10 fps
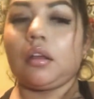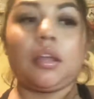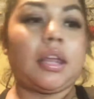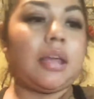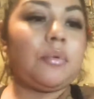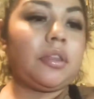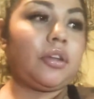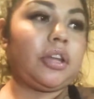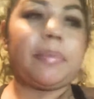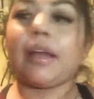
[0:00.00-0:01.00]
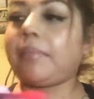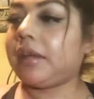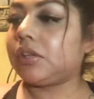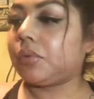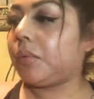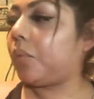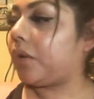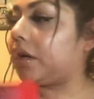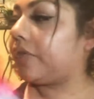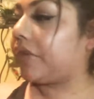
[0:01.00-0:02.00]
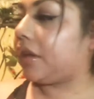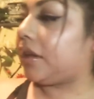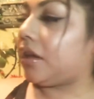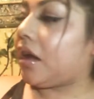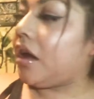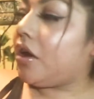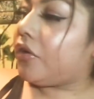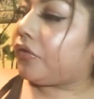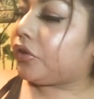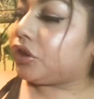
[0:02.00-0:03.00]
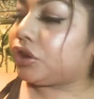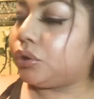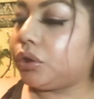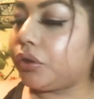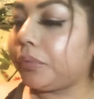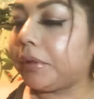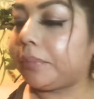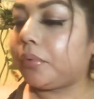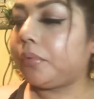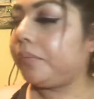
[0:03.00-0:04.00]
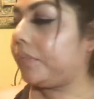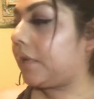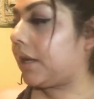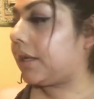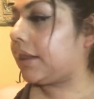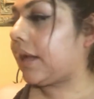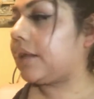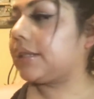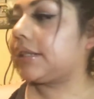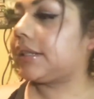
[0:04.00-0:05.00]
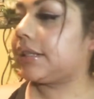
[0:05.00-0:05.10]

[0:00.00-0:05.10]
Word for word: It came with the goodie bag because we were one of the first 200 people and that's